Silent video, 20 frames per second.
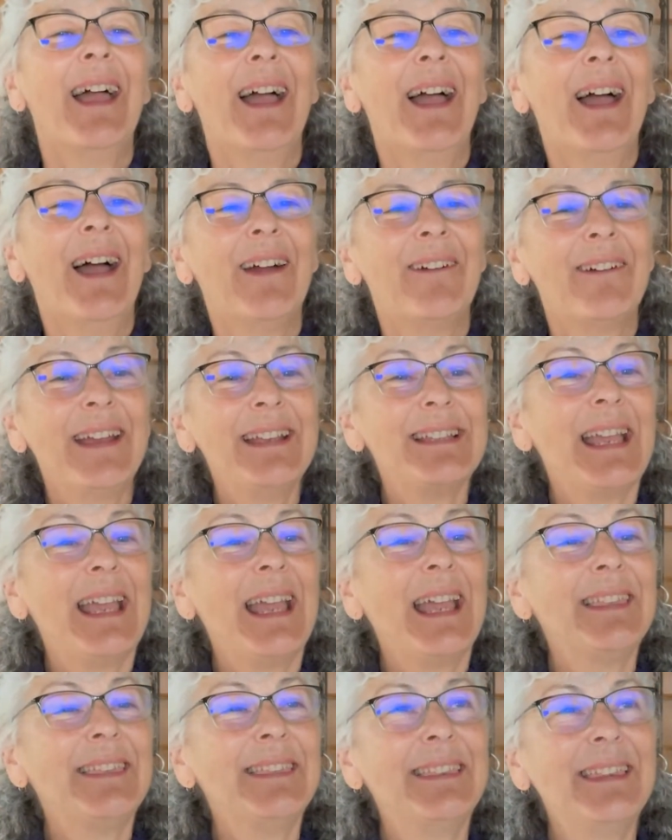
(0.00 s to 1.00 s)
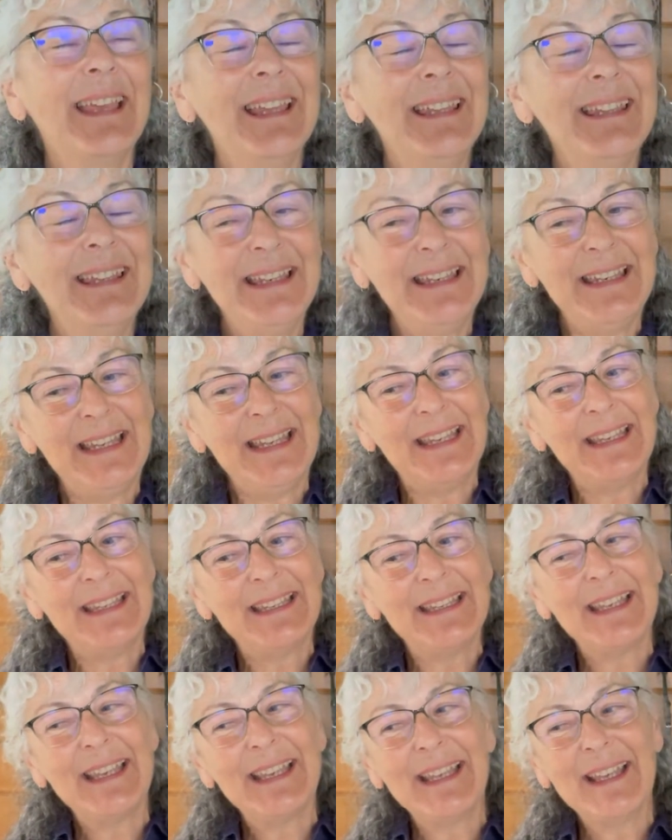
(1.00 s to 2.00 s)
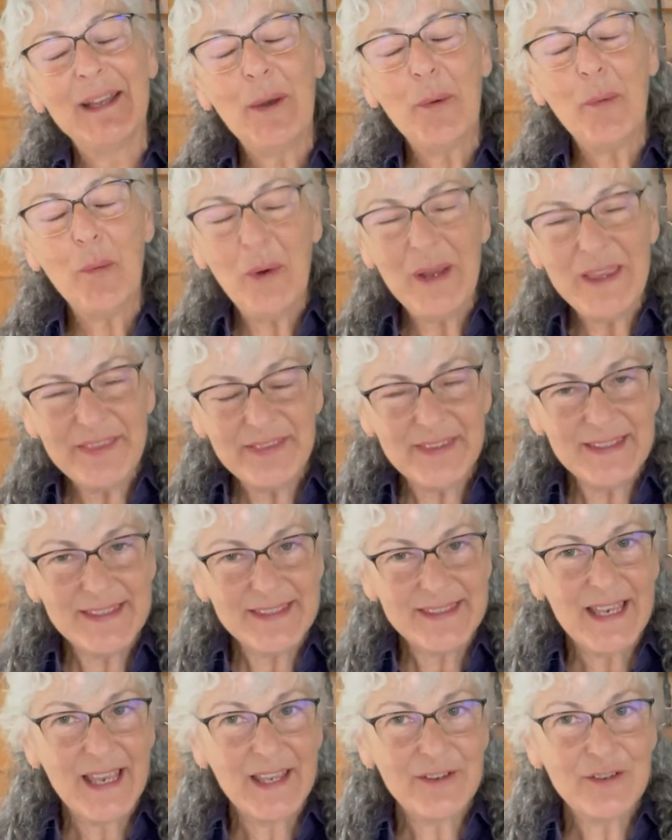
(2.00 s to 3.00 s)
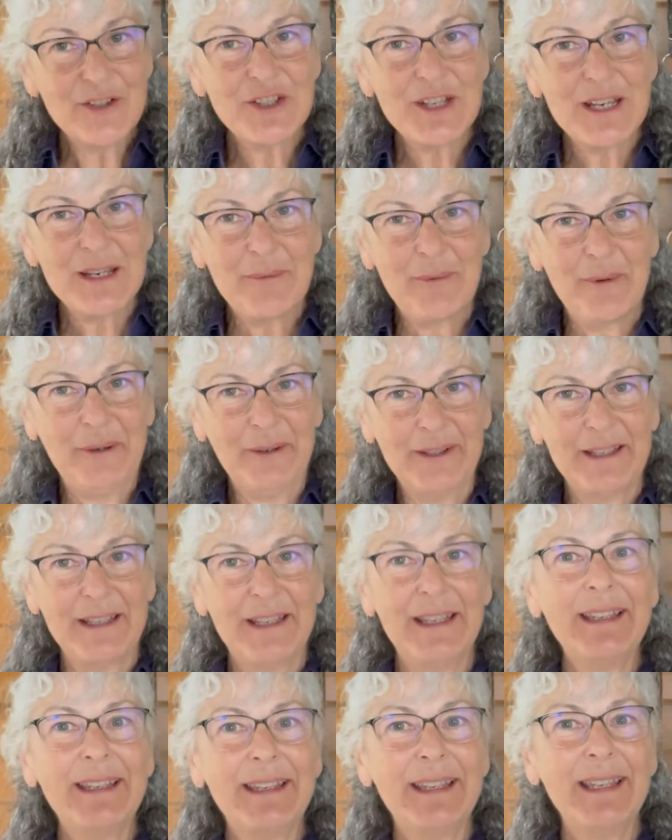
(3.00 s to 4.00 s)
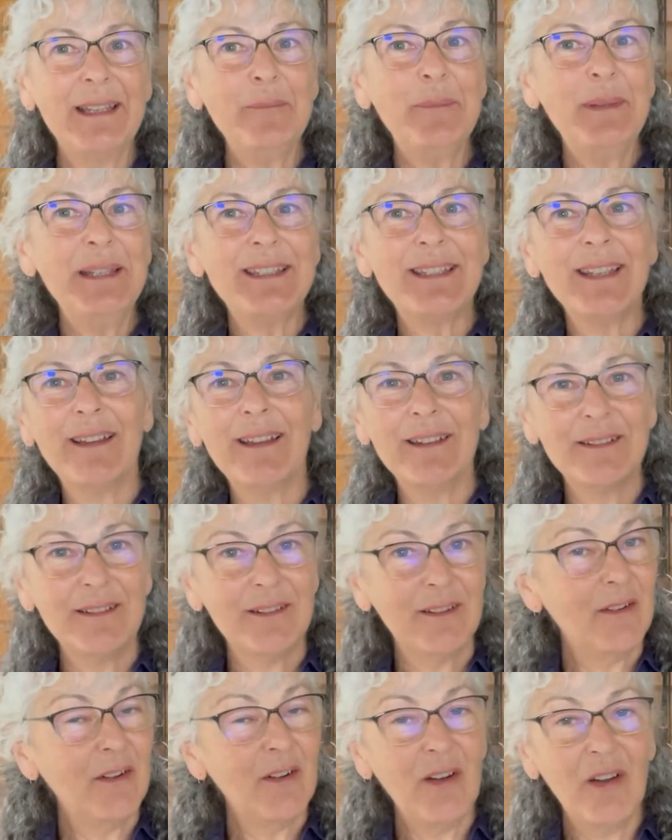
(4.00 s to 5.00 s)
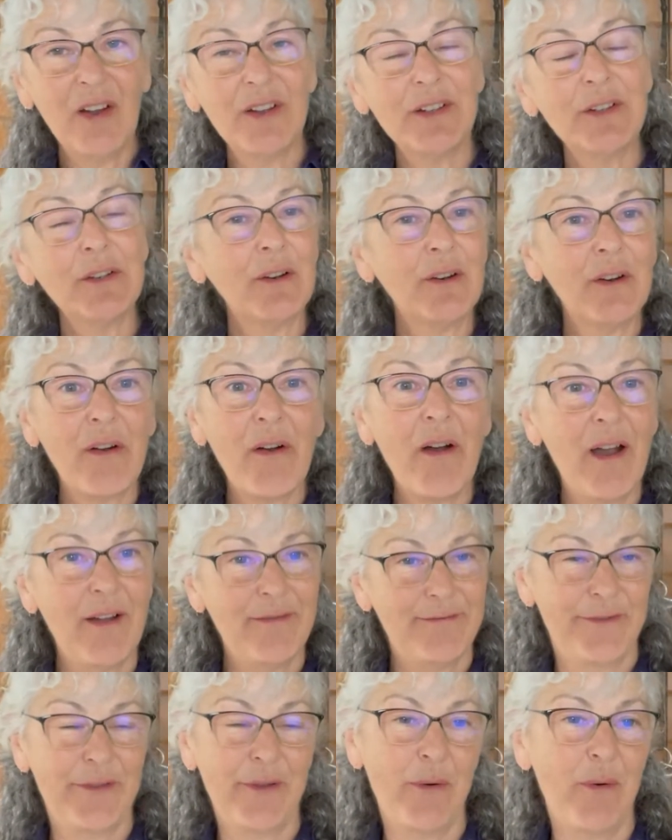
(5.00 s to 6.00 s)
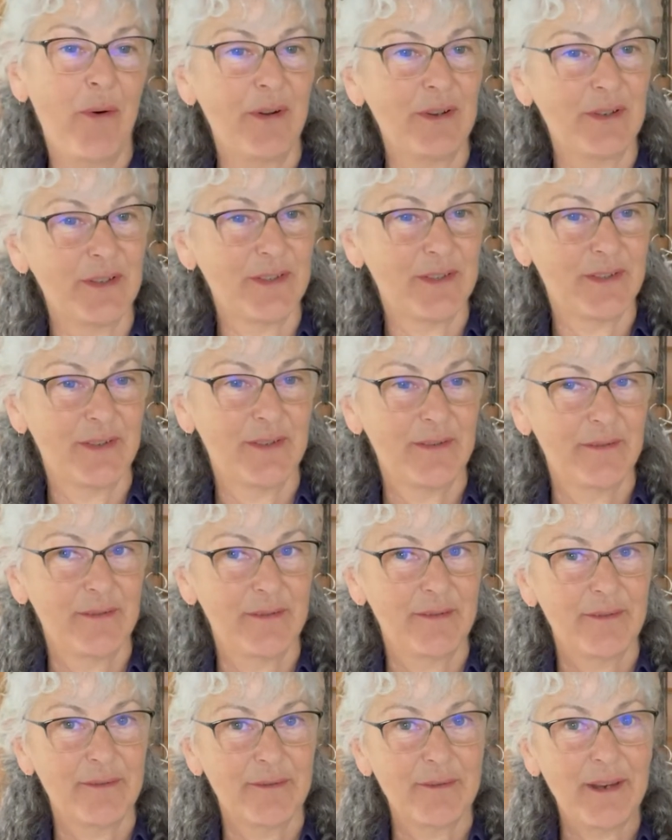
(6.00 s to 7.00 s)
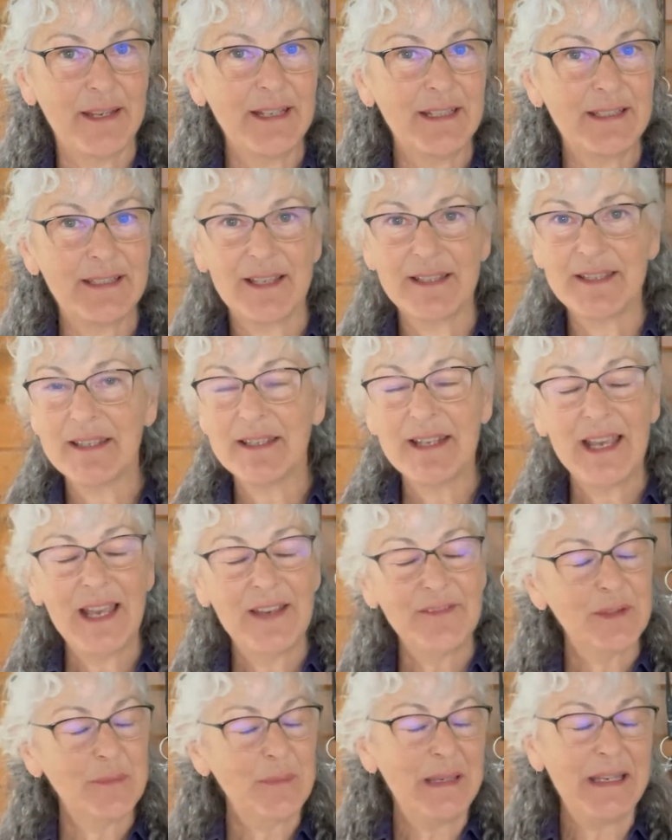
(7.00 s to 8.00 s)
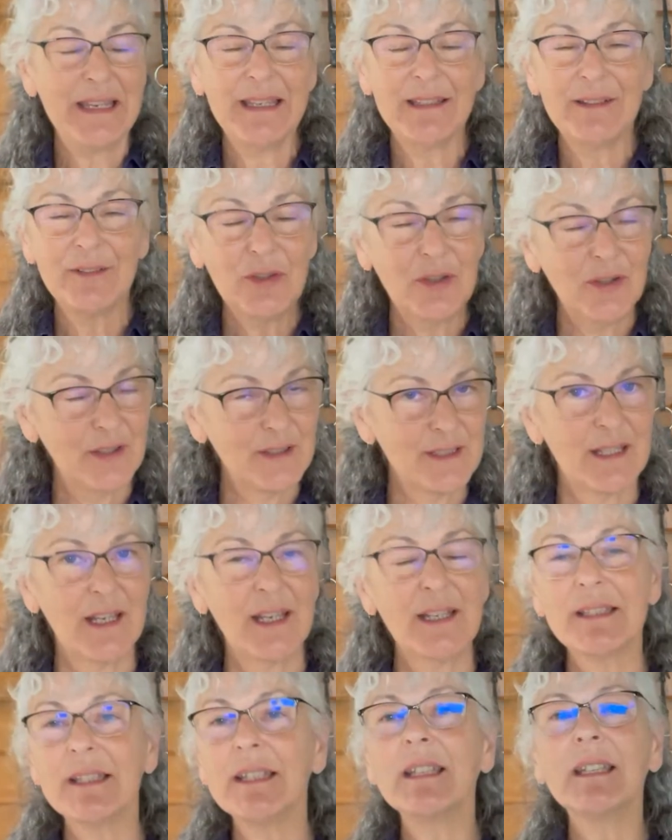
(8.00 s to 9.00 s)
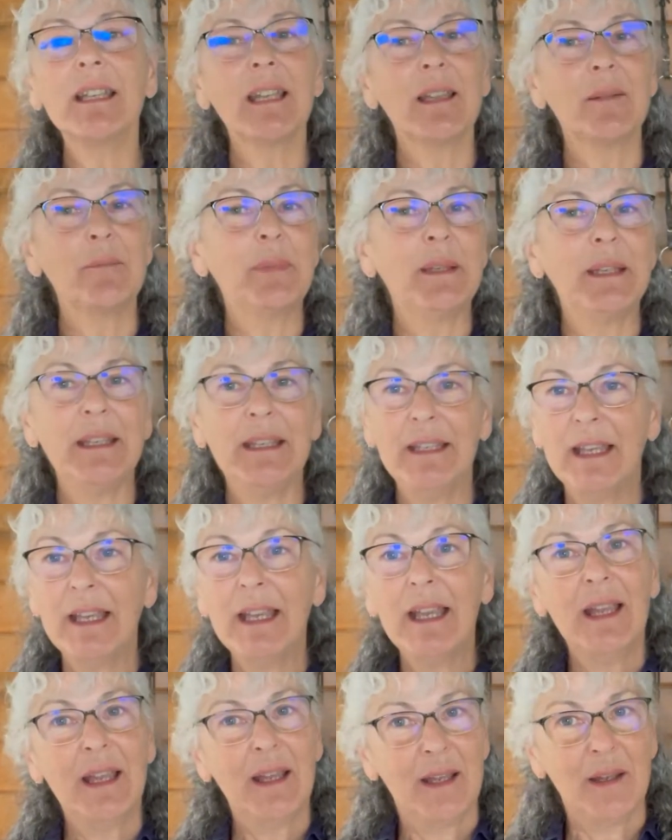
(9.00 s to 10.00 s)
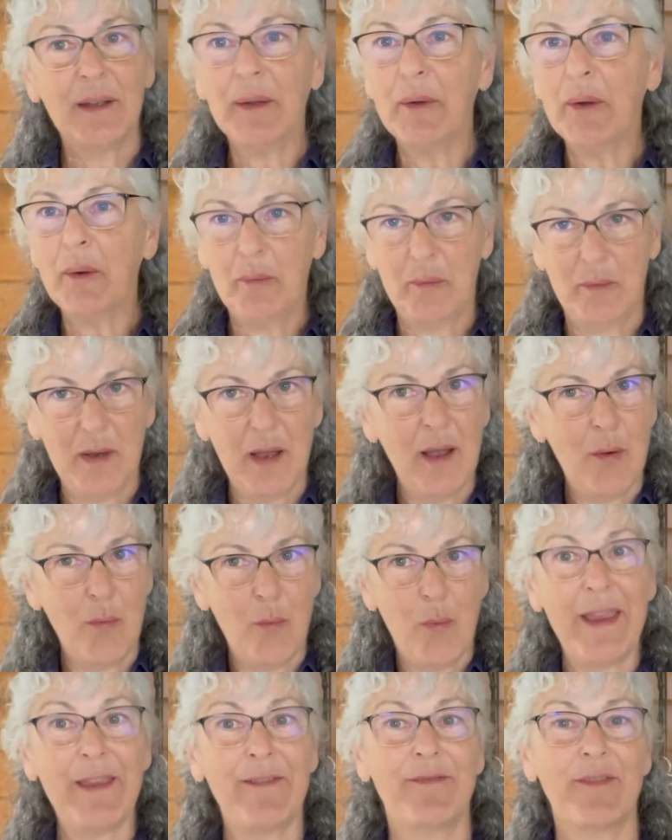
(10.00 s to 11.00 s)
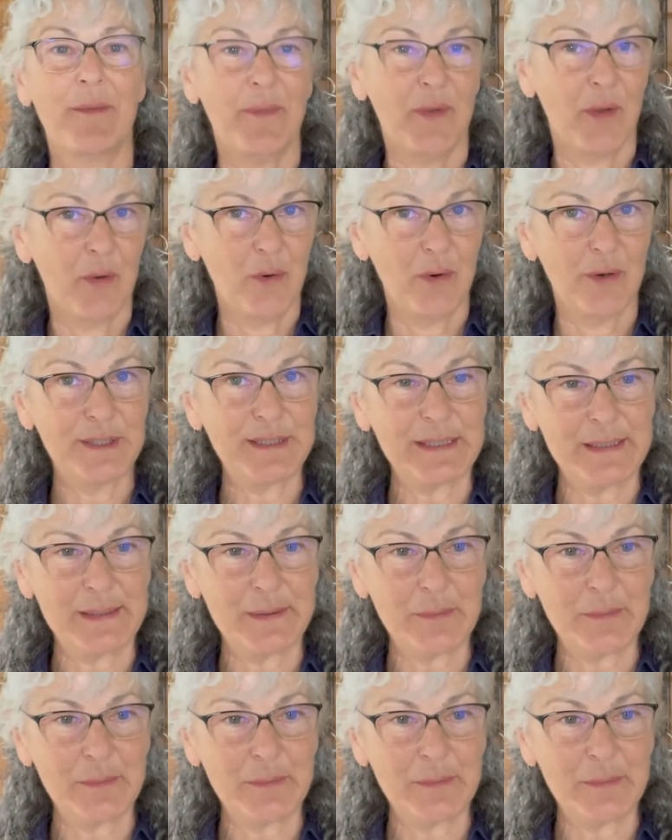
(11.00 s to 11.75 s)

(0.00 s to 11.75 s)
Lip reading: All right, and then with this energy work, it can be done on or off the horse. right? It doesn't have to be in contact. It can be away from the horse as